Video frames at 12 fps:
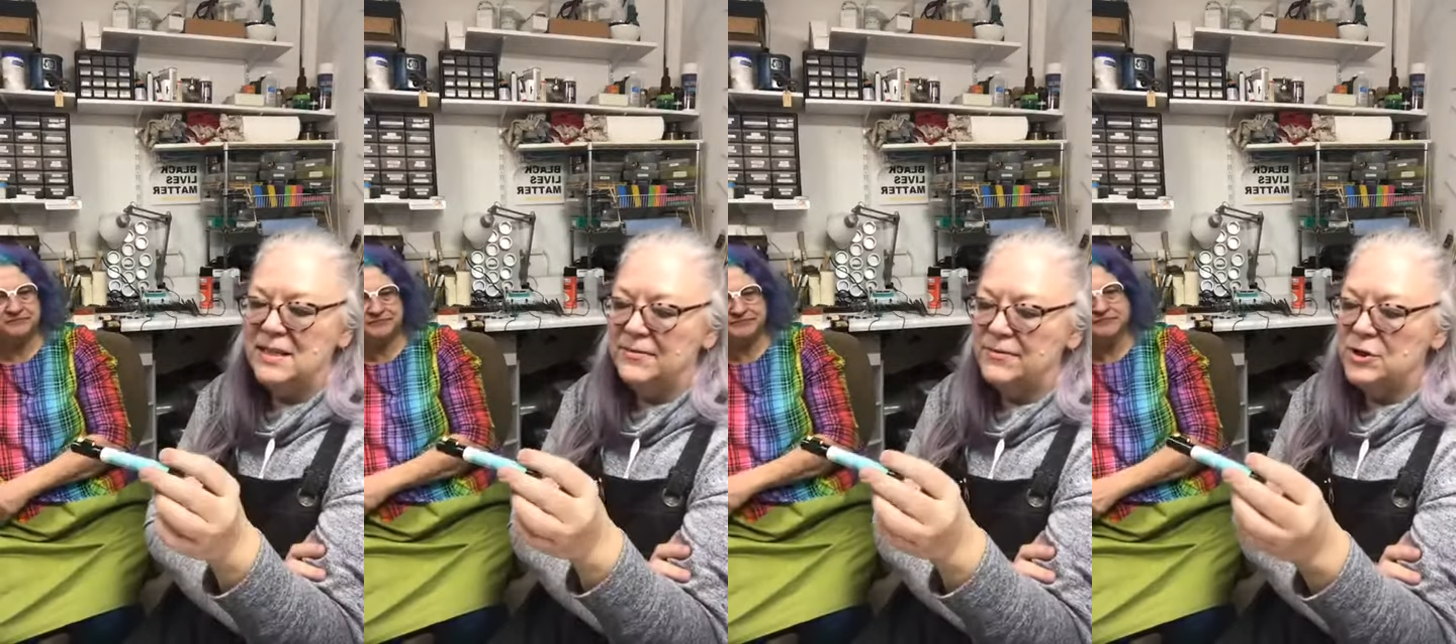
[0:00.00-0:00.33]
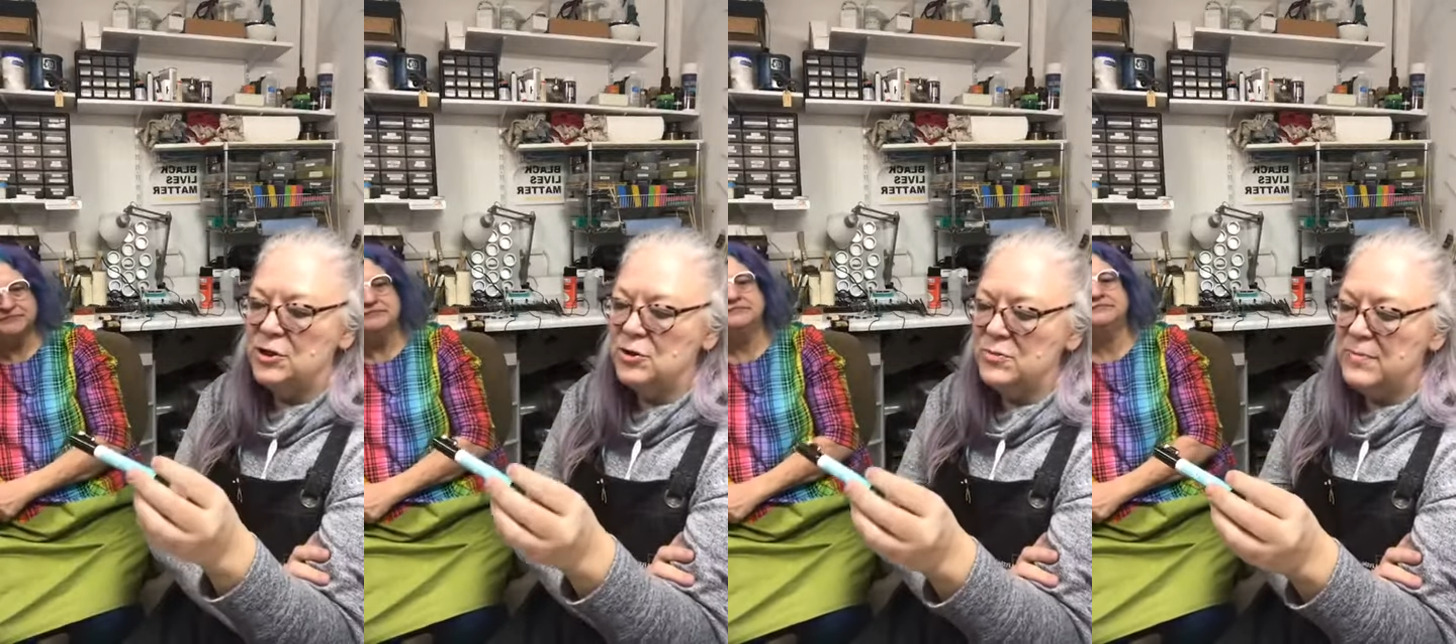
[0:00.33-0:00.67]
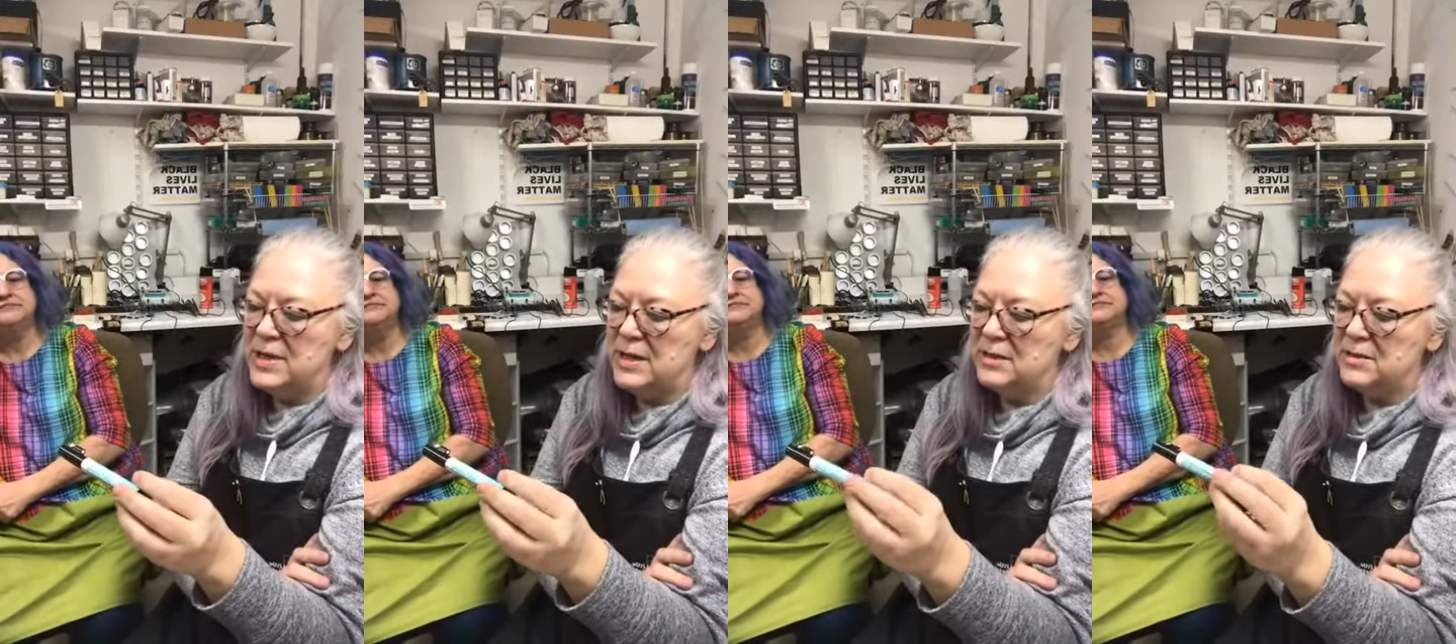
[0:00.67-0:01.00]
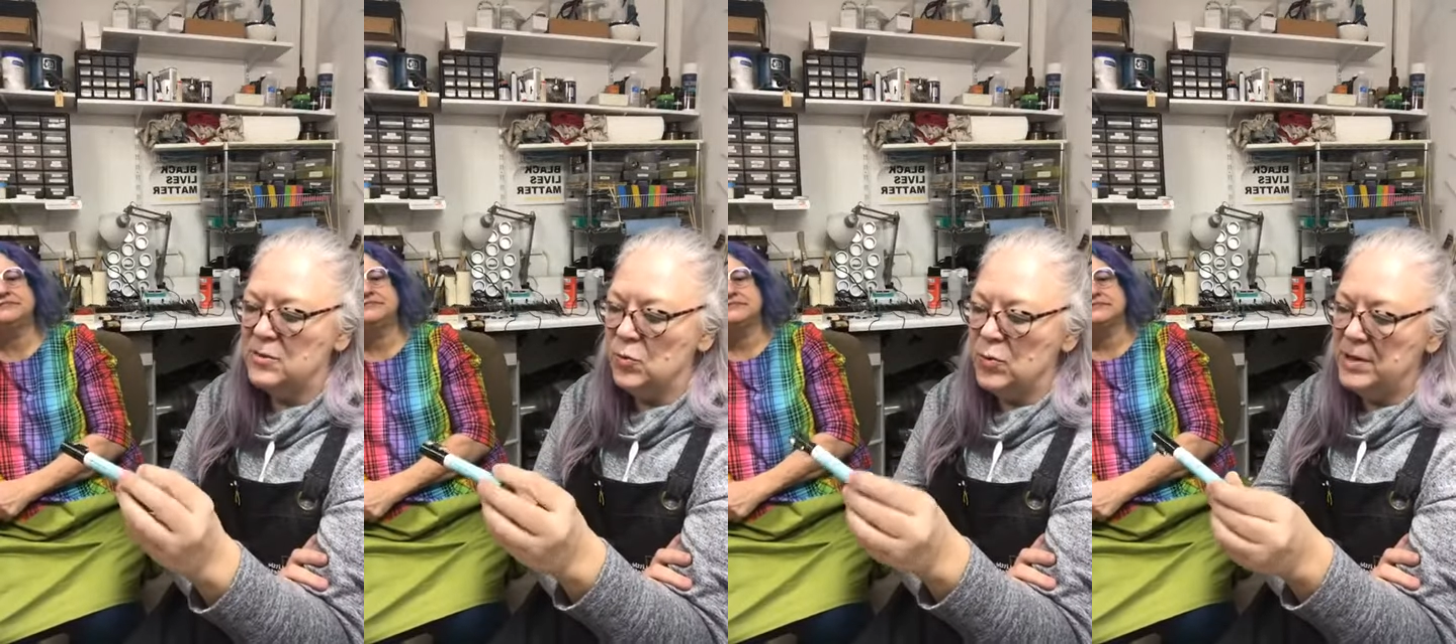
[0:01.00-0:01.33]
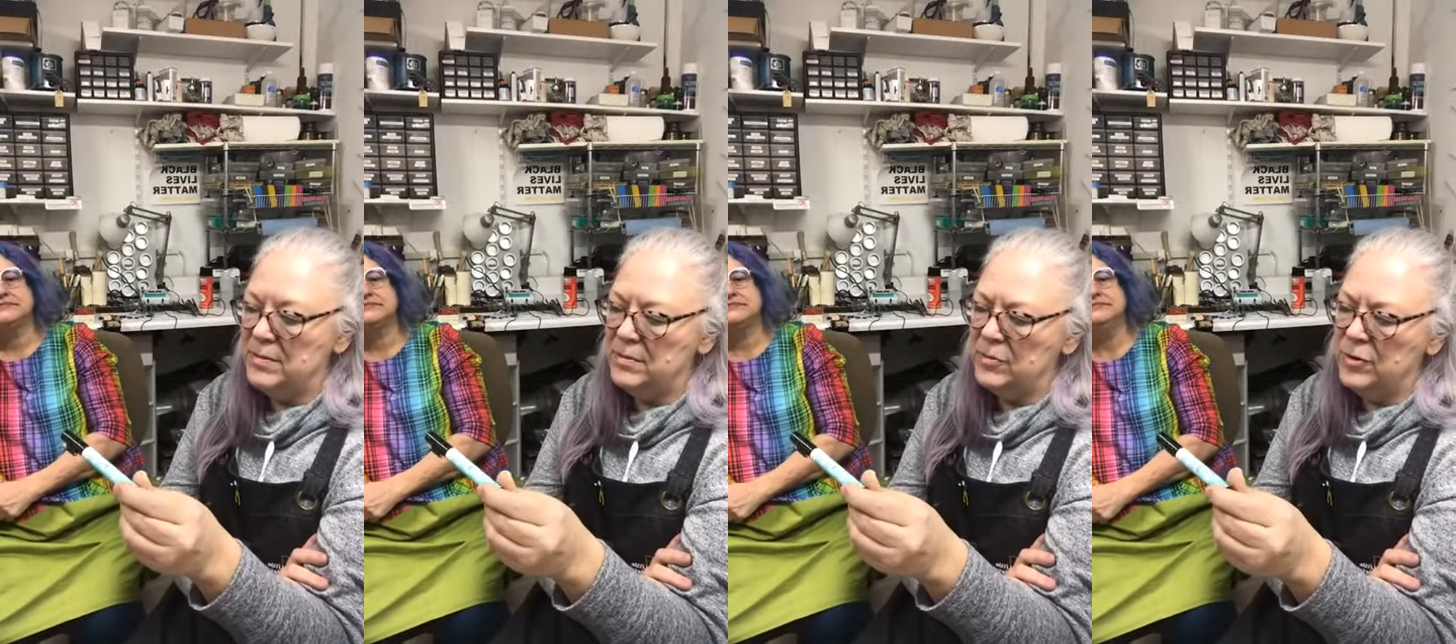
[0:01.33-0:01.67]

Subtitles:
This says leave 2 minutes,